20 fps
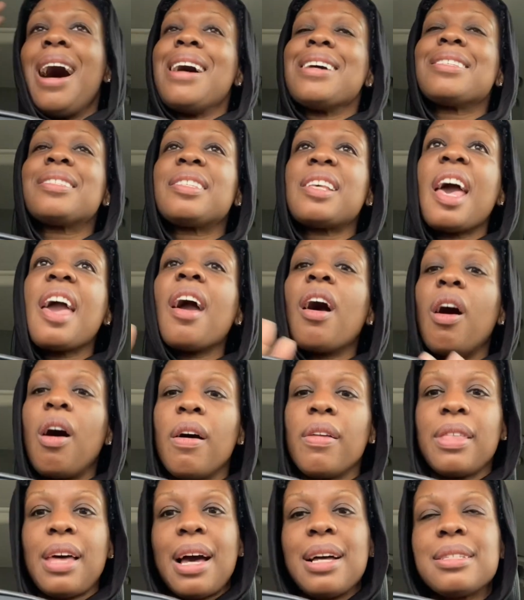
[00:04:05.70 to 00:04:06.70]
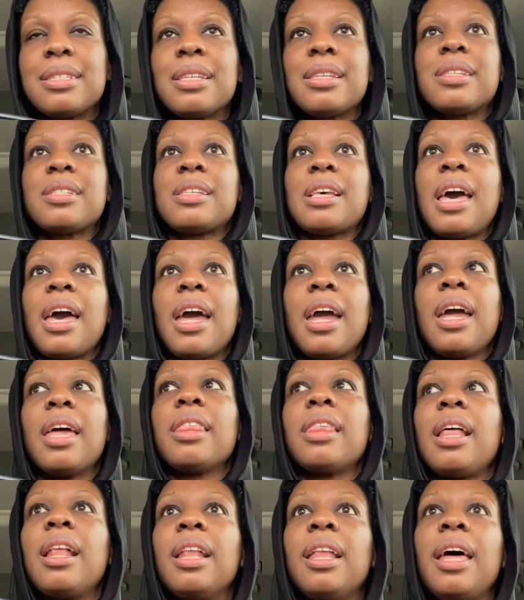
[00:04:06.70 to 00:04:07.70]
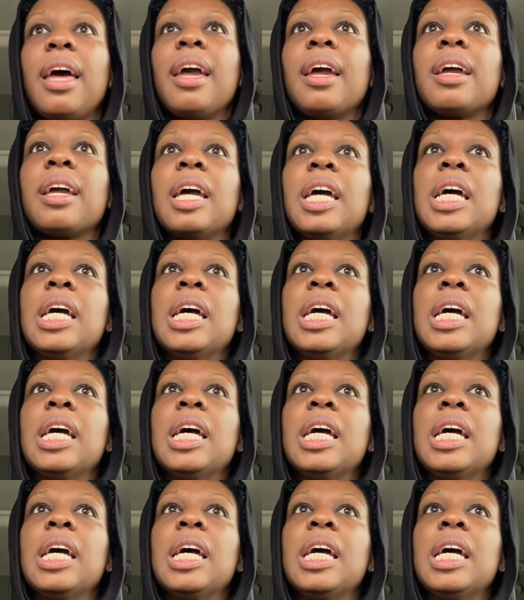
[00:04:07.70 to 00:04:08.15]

I say all that to say that, like,